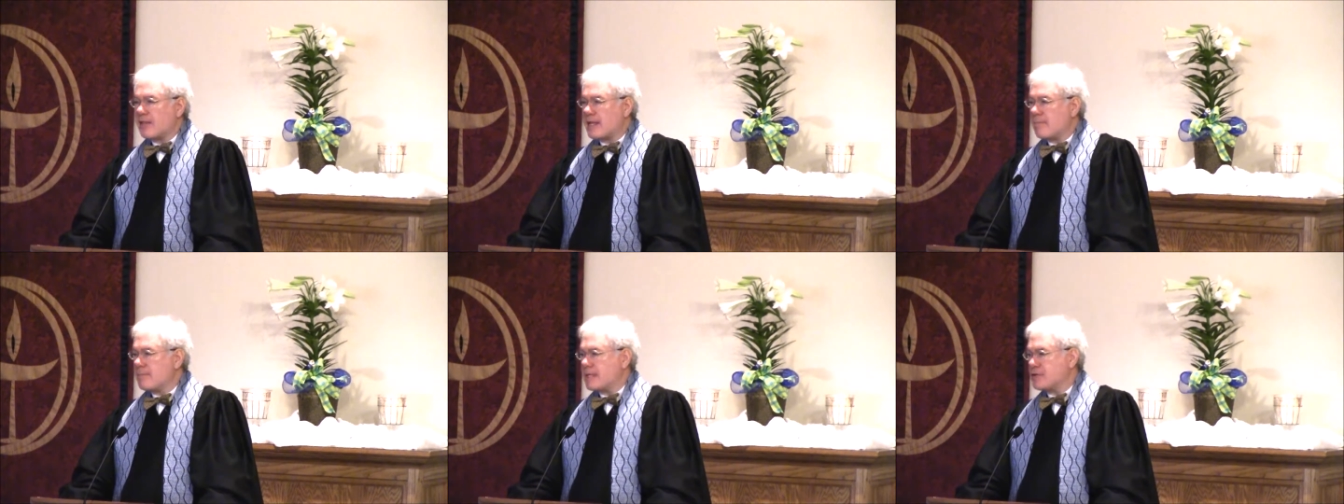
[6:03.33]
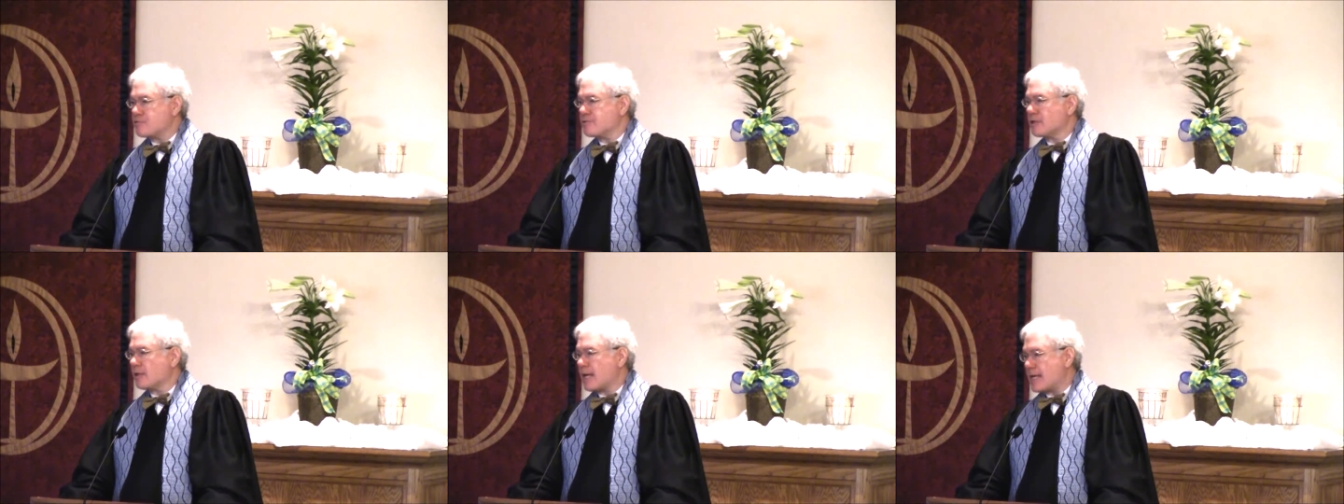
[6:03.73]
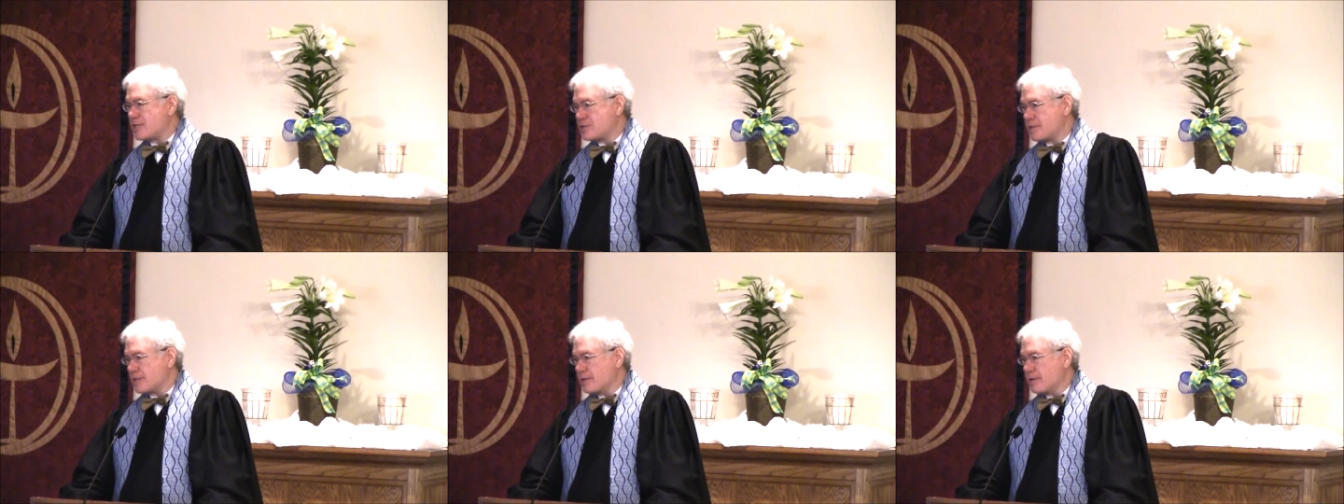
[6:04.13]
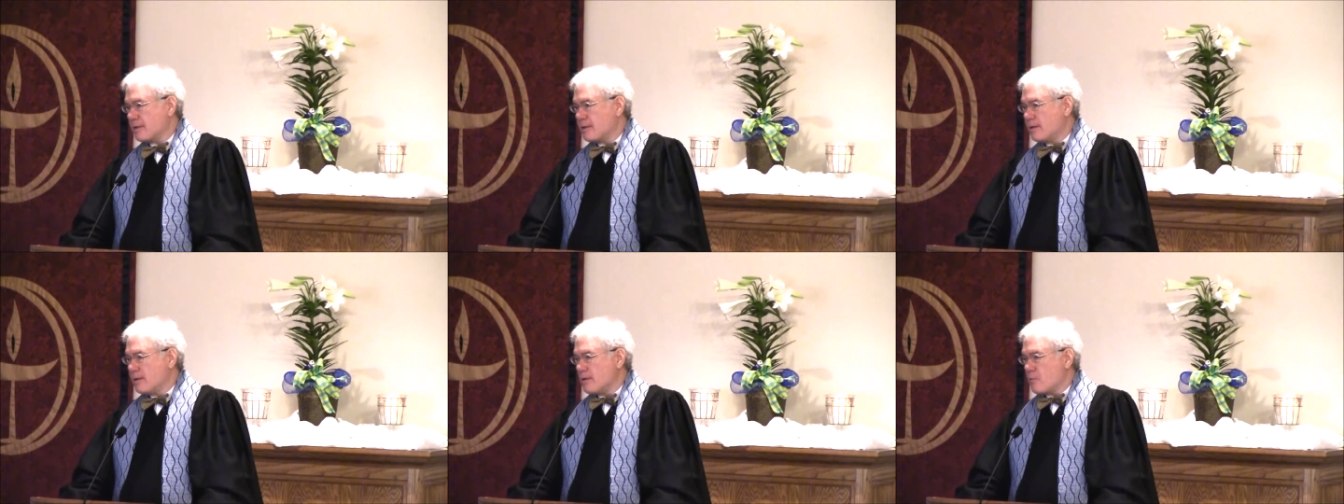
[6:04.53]
that ministry lasted,
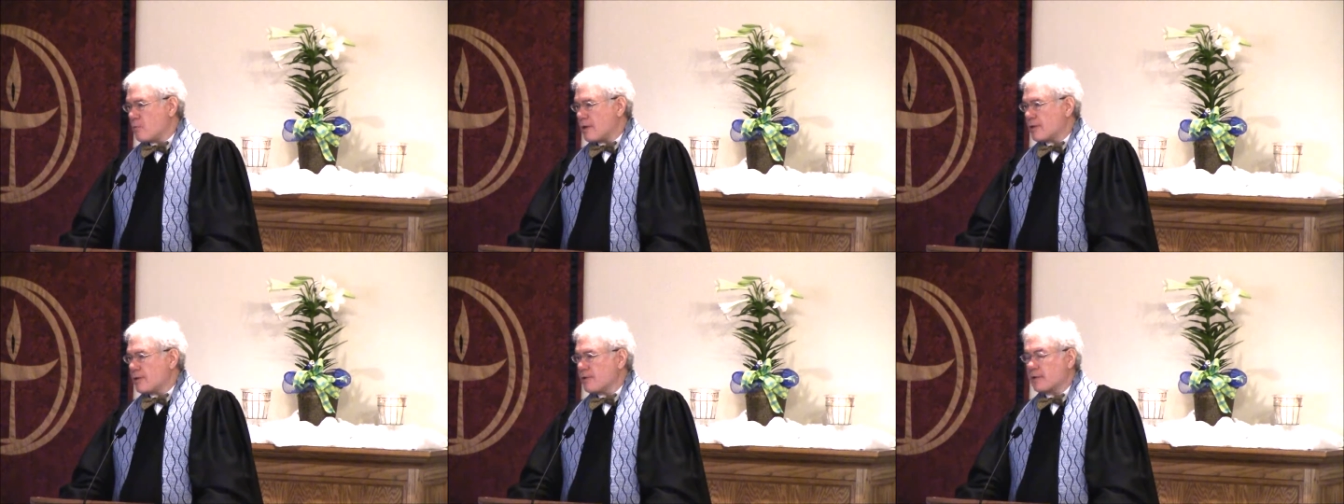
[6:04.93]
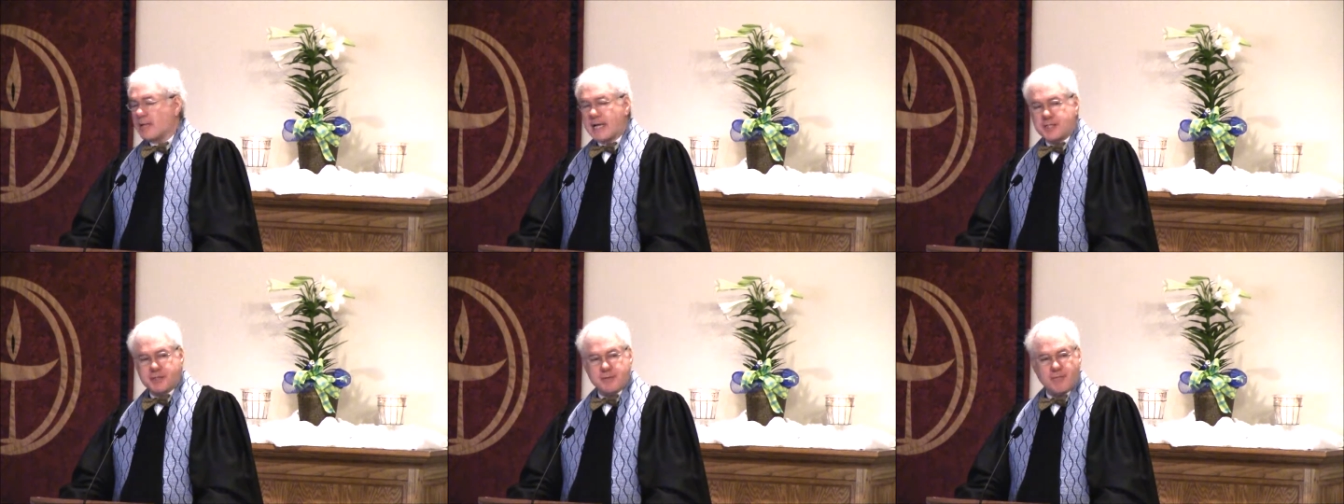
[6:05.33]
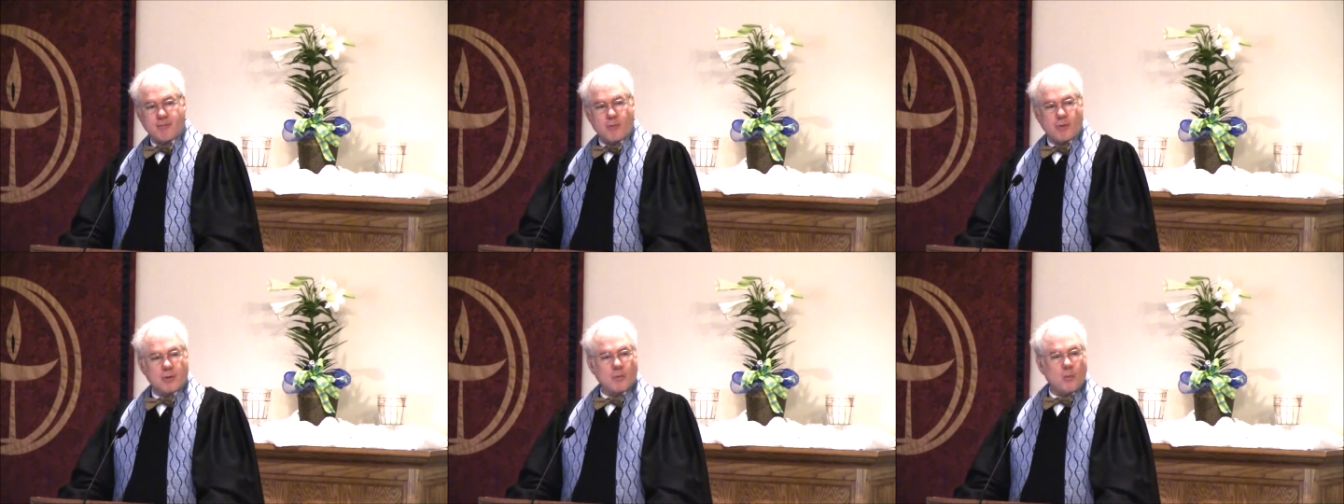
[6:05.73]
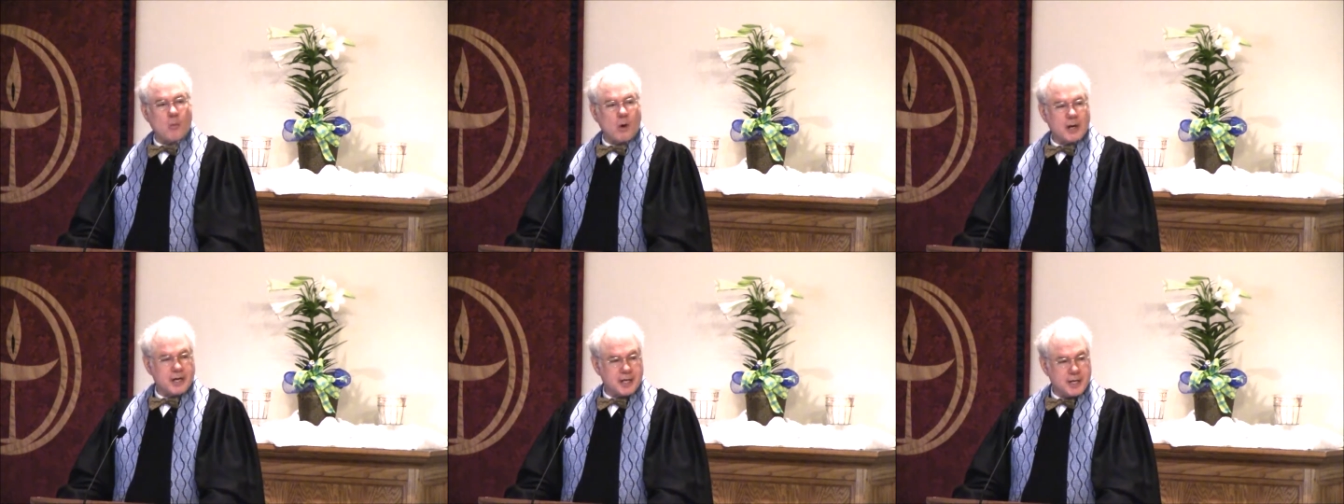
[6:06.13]
whether it lasted for
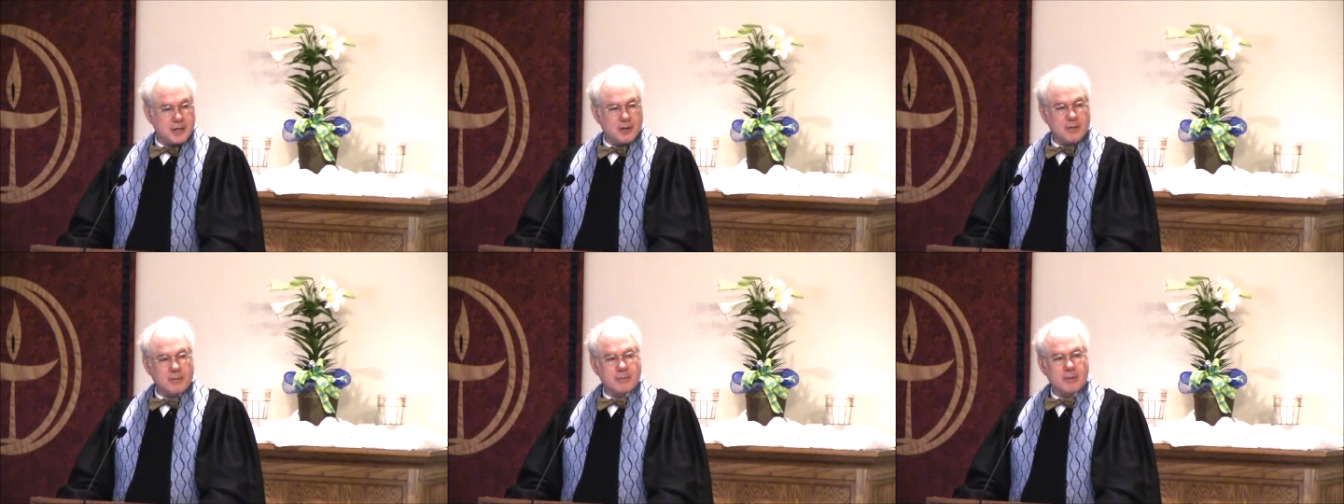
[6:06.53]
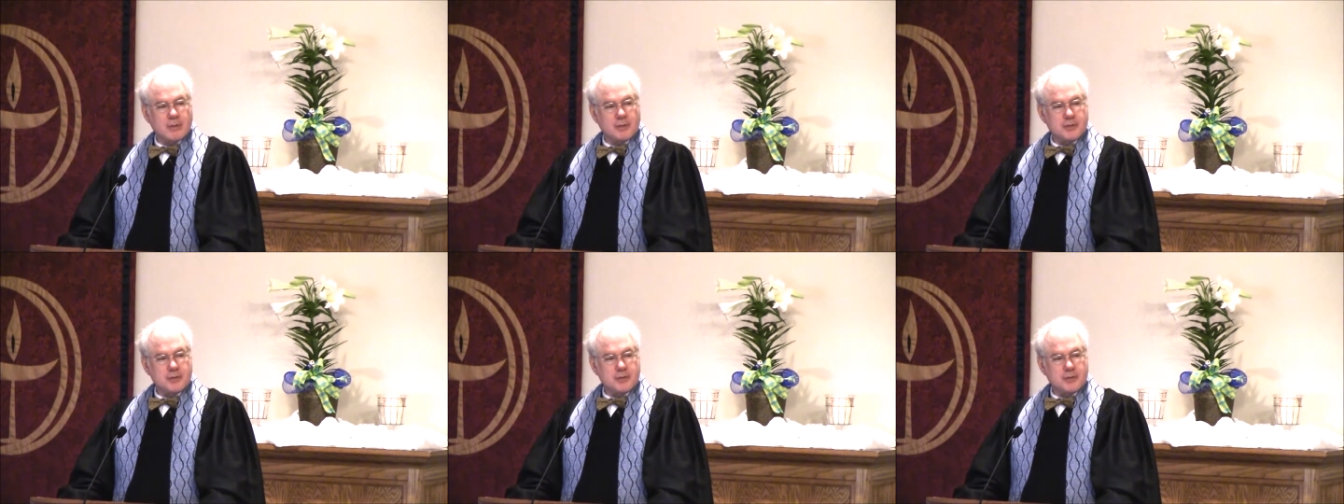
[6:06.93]
one year,